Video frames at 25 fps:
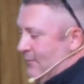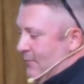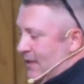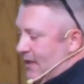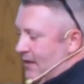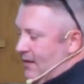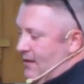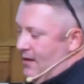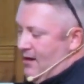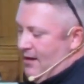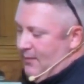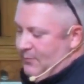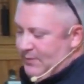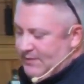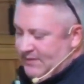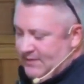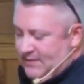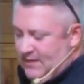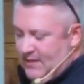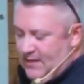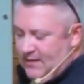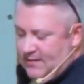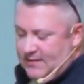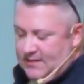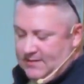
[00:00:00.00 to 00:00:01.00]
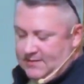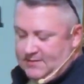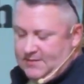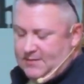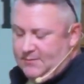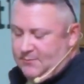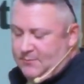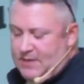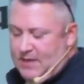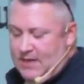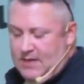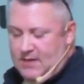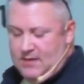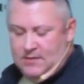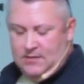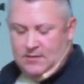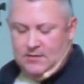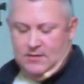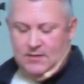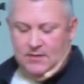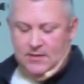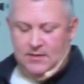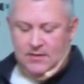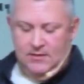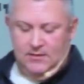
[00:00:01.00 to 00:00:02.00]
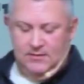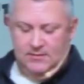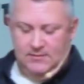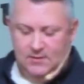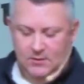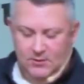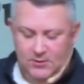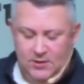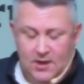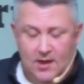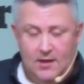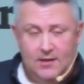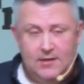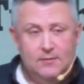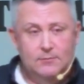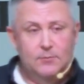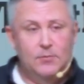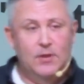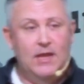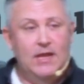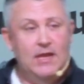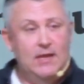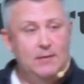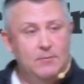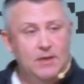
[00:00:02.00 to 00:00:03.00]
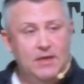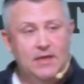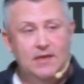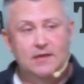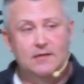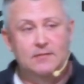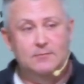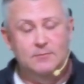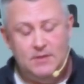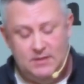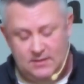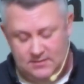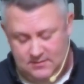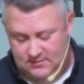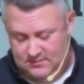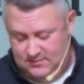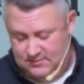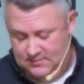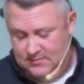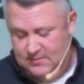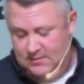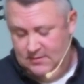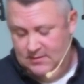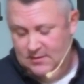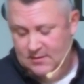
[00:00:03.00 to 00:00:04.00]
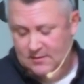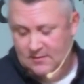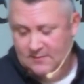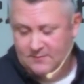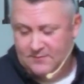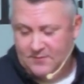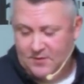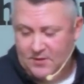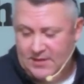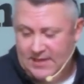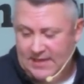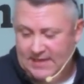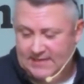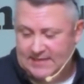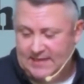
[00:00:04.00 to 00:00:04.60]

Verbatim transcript: that Harp has done this to me. So y'all can blame him for this.